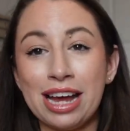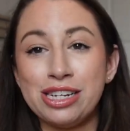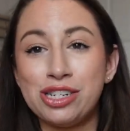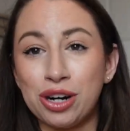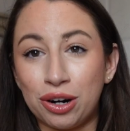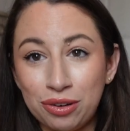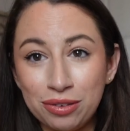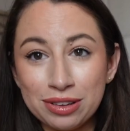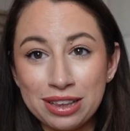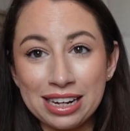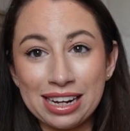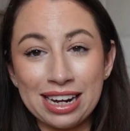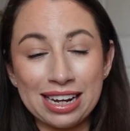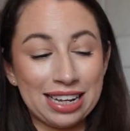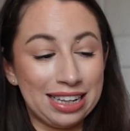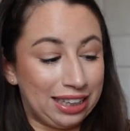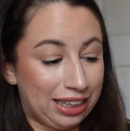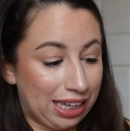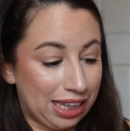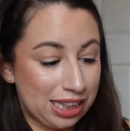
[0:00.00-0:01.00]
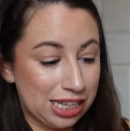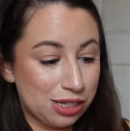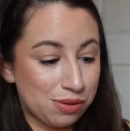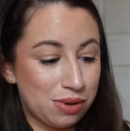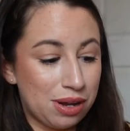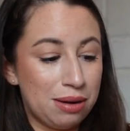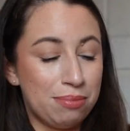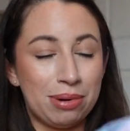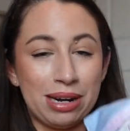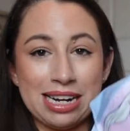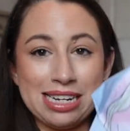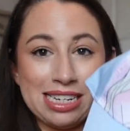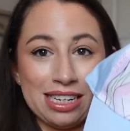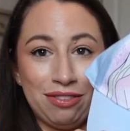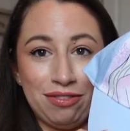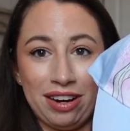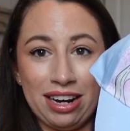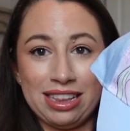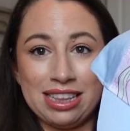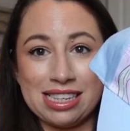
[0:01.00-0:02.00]
I don't think I can link this one, but I
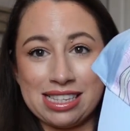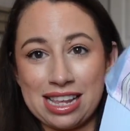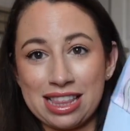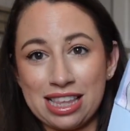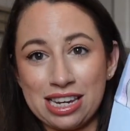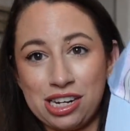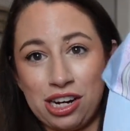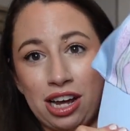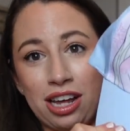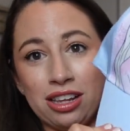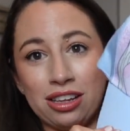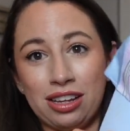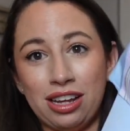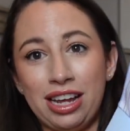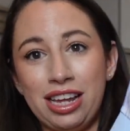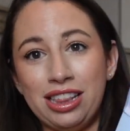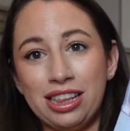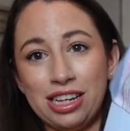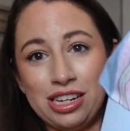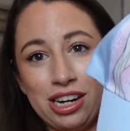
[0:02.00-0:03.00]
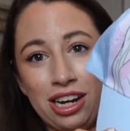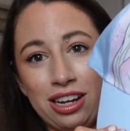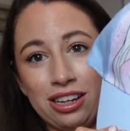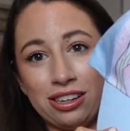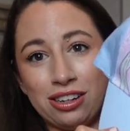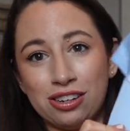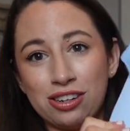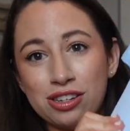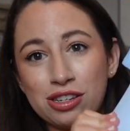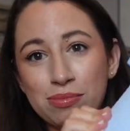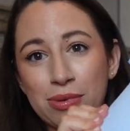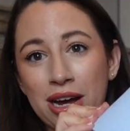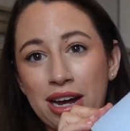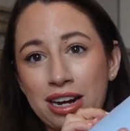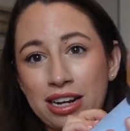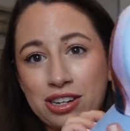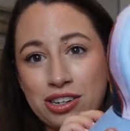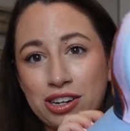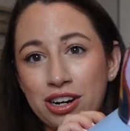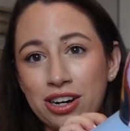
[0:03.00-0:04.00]
did find this at the in the dollar
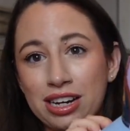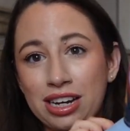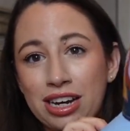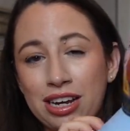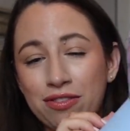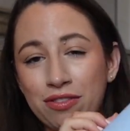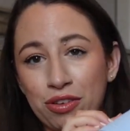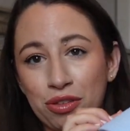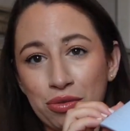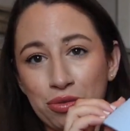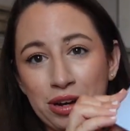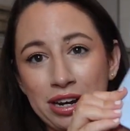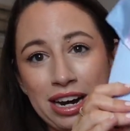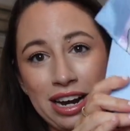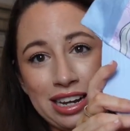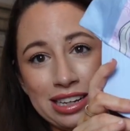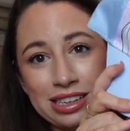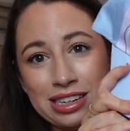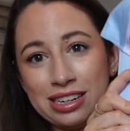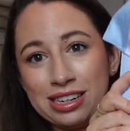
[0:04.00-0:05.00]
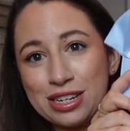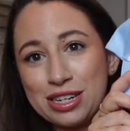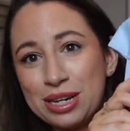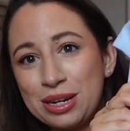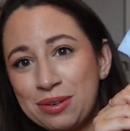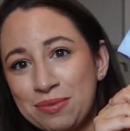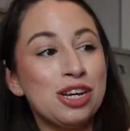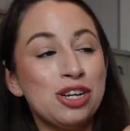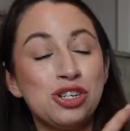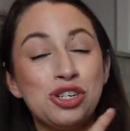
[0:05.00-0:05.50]
spot at Target for $3.